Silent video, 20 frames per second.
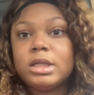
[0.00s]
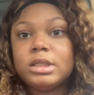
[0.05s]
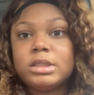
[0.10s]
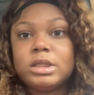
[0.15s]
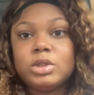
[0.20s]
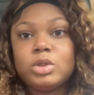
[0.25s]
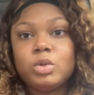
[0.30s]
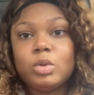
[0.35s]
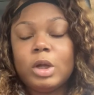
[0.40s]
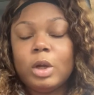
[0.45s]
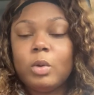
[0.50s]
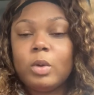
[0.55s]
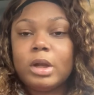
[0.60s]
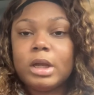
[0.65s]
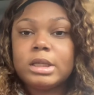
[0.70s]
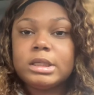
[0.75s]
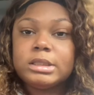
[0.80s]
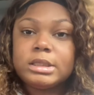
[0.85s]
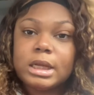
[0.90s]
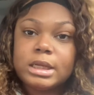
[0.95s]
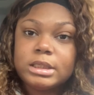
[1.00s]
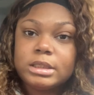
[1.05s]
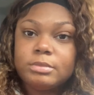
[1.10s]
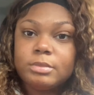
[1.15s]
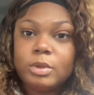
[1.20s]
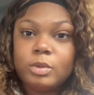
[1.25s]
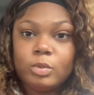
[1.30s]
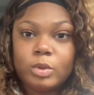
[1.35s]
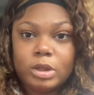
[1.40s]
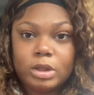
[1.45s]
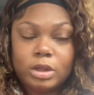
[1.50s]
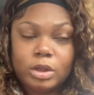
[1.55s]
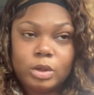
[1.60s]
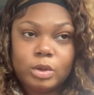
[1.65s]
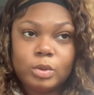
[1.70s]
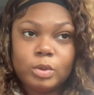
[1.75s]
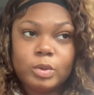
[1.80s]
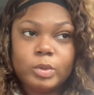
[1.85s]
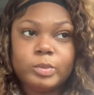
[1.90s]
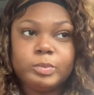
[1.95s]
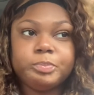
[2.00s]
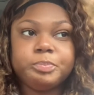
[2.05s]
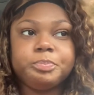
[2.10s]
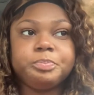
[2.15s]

to do a quick assessment with you.